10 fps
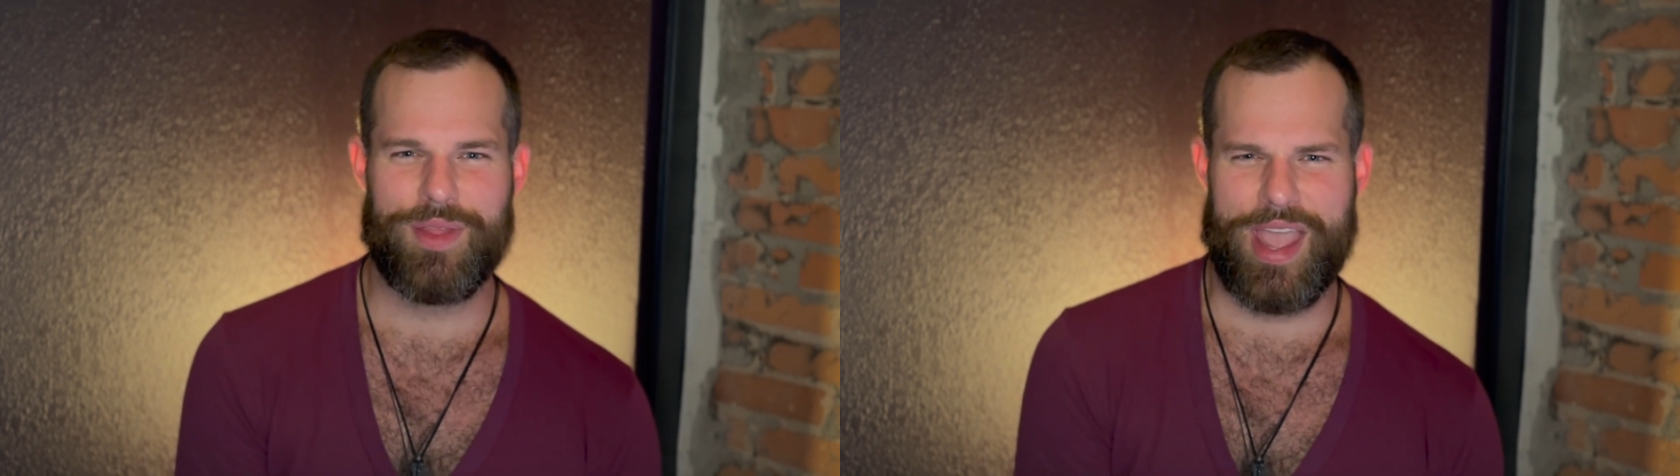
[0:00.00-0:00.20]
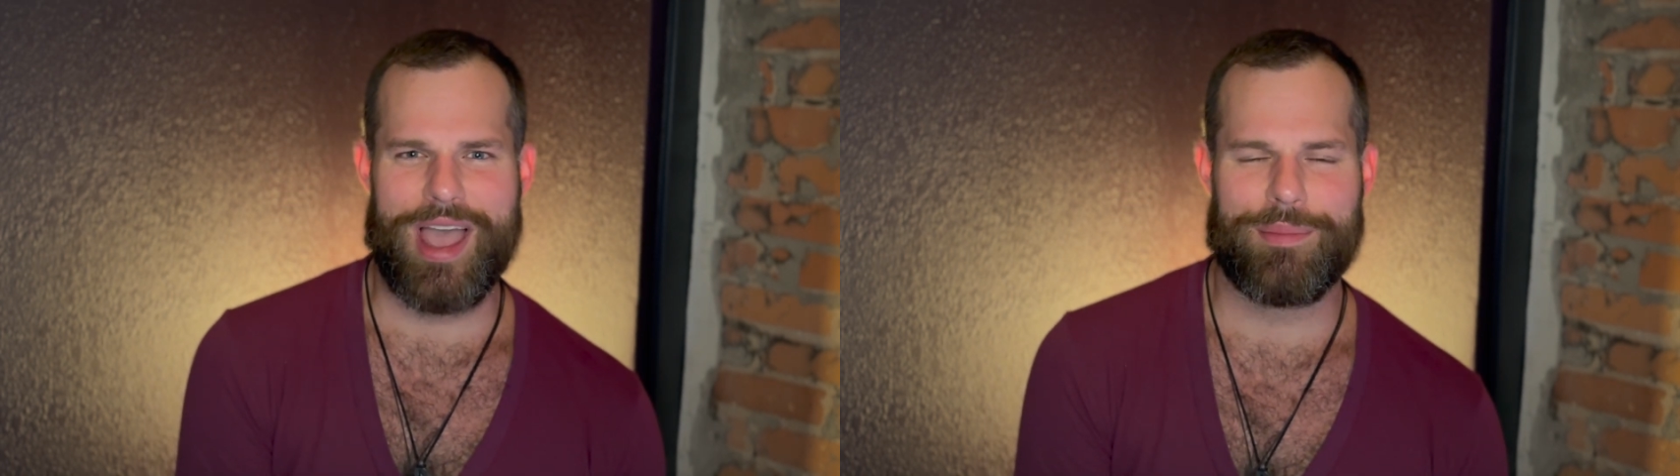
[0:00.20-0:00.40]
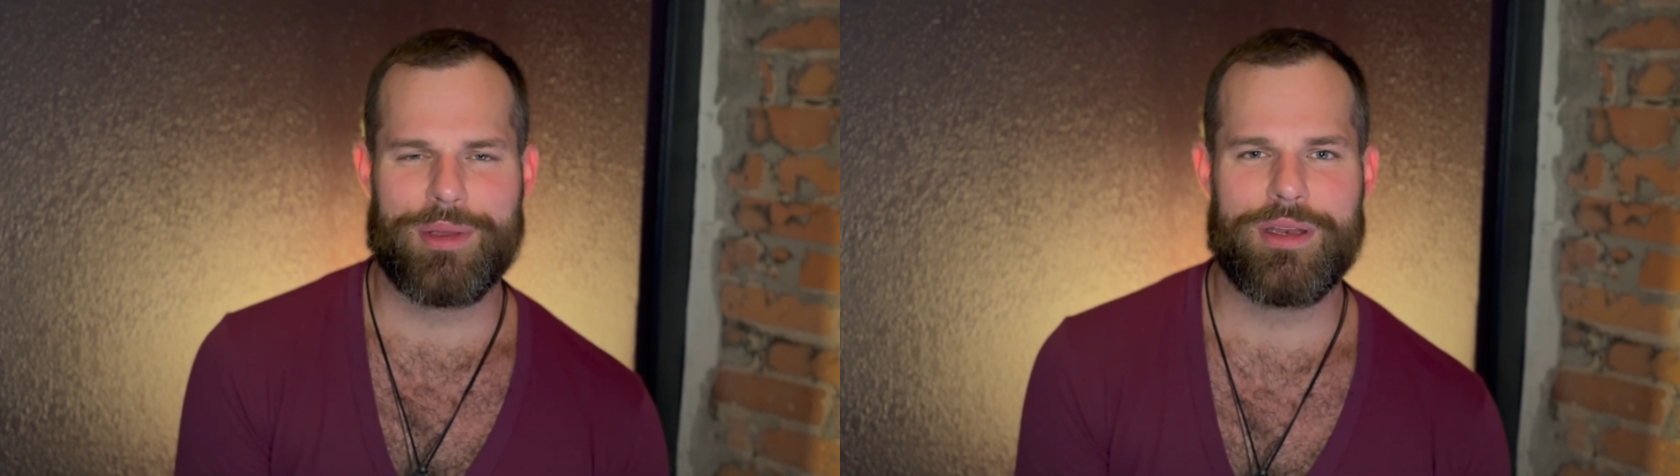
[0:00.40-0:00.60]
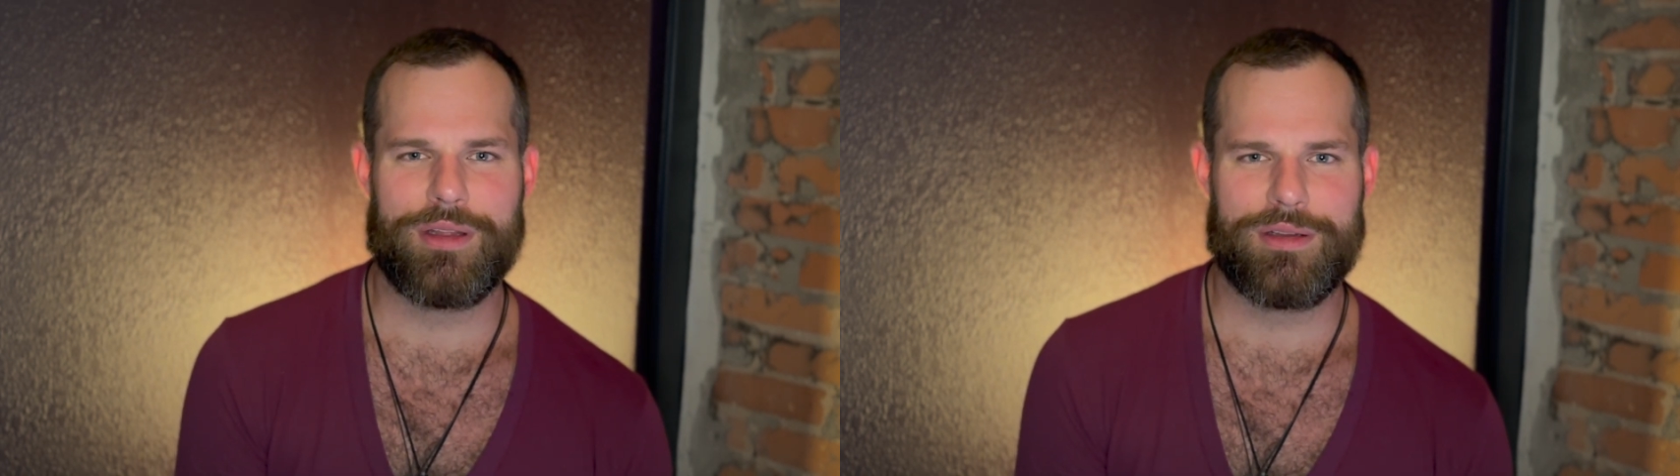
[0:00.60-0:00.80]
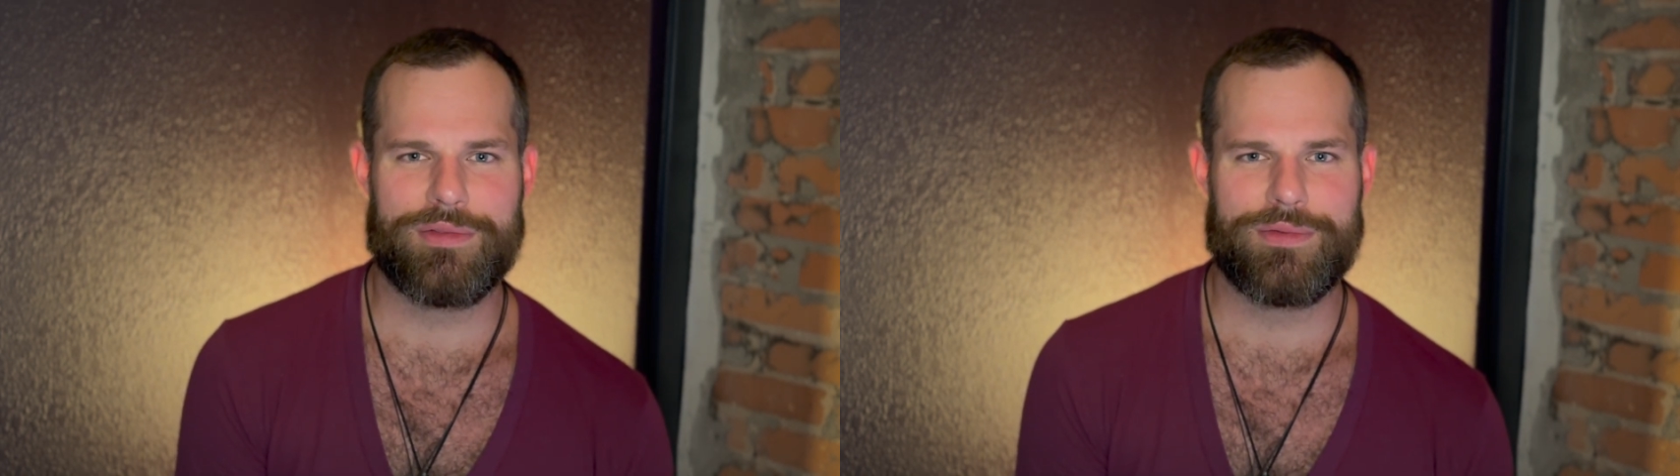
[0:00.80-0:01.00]
the habit
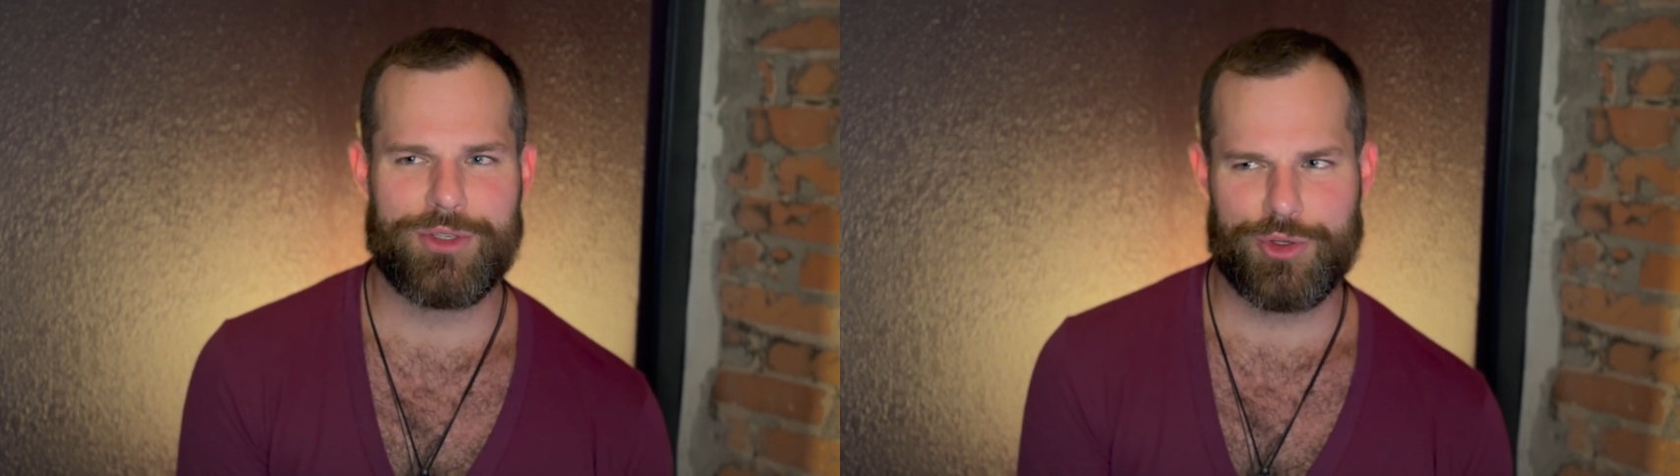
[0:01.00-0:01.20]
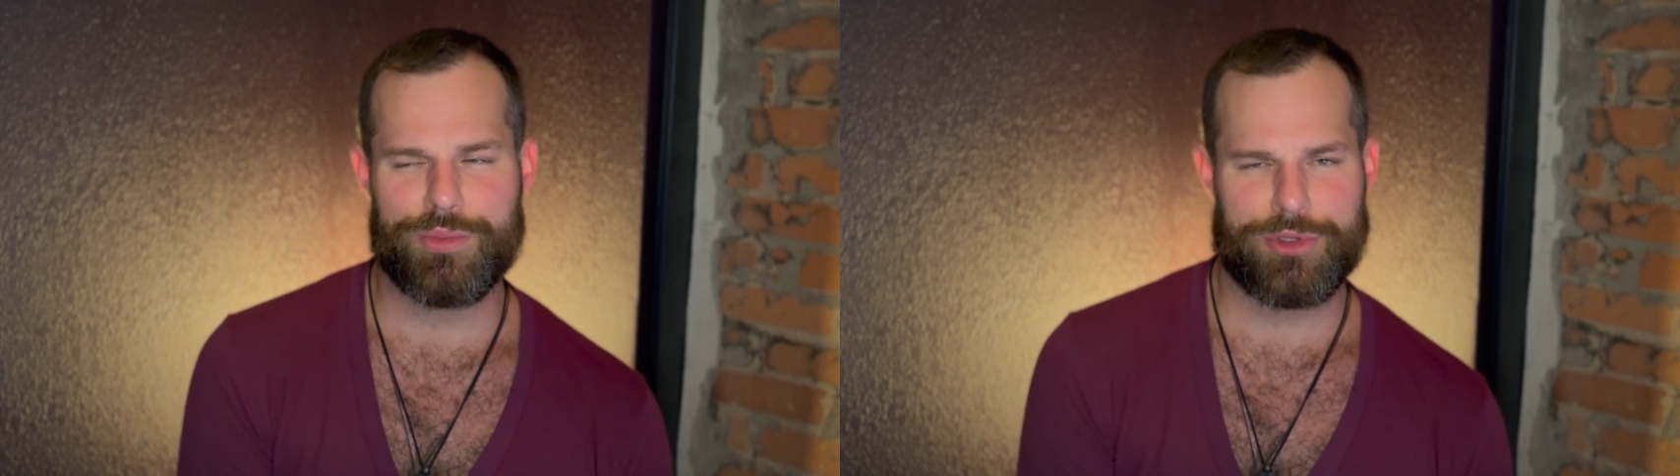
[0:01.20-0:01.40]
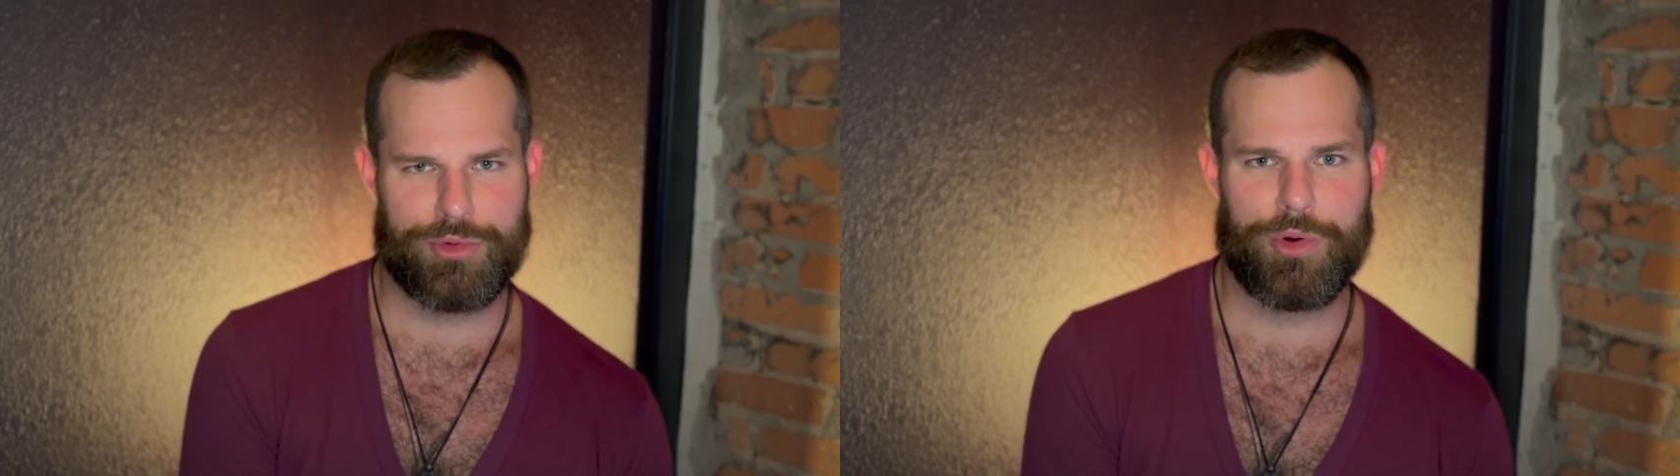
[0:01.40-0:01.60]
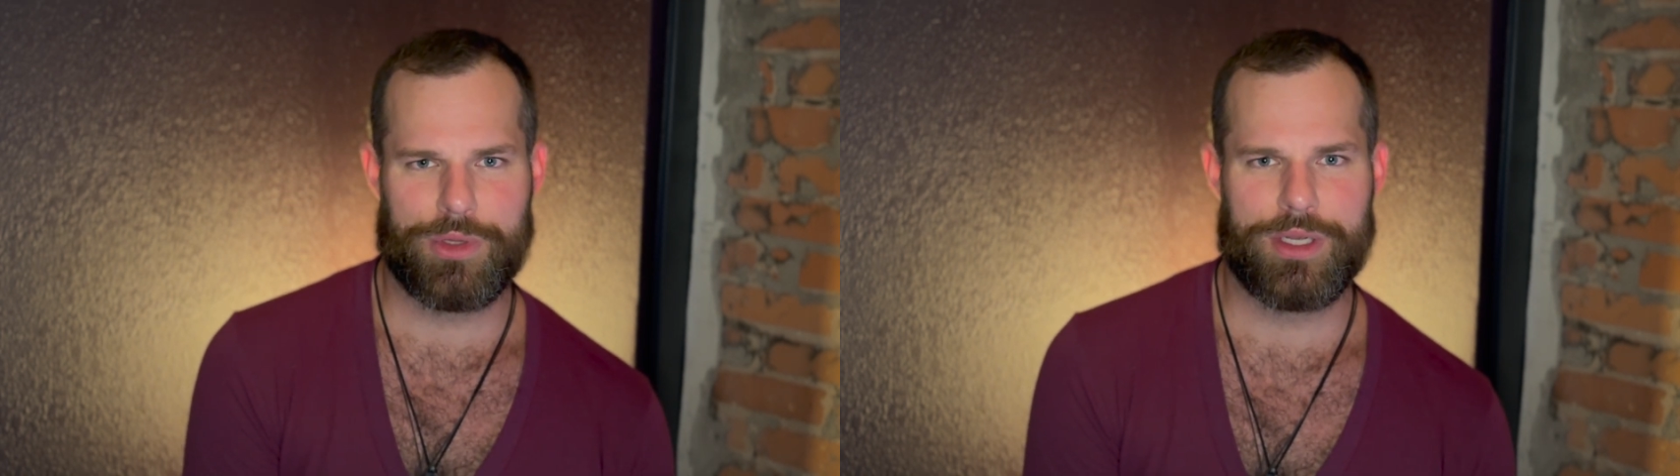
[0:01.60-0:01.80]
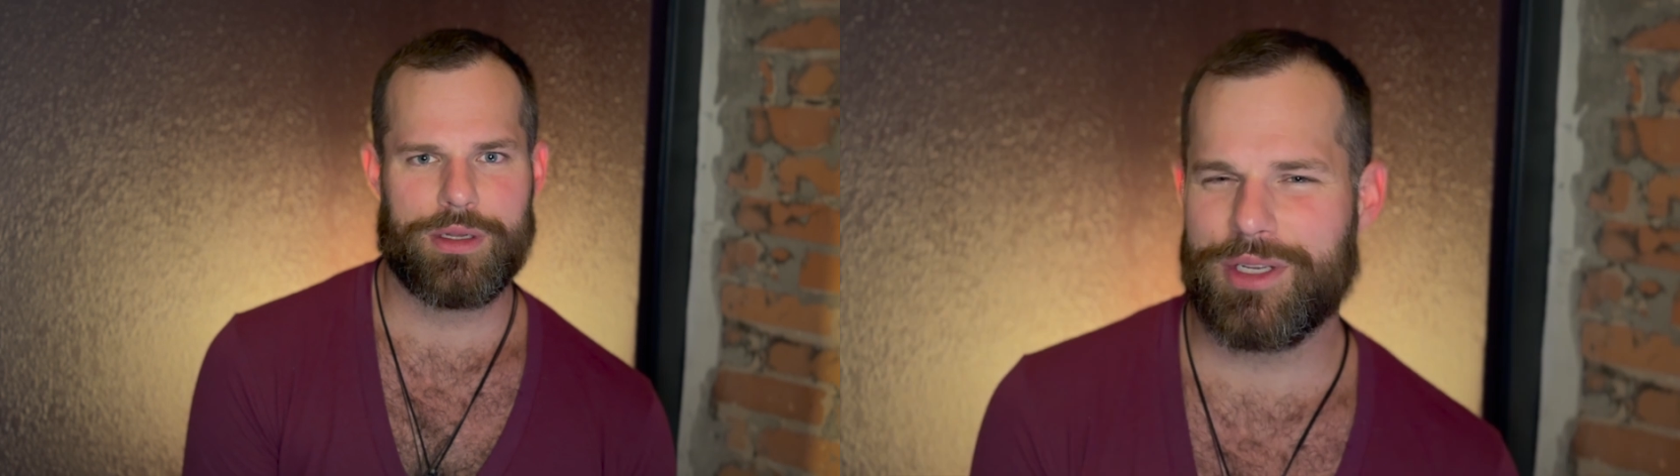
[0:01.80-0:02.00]
of doom scrolling.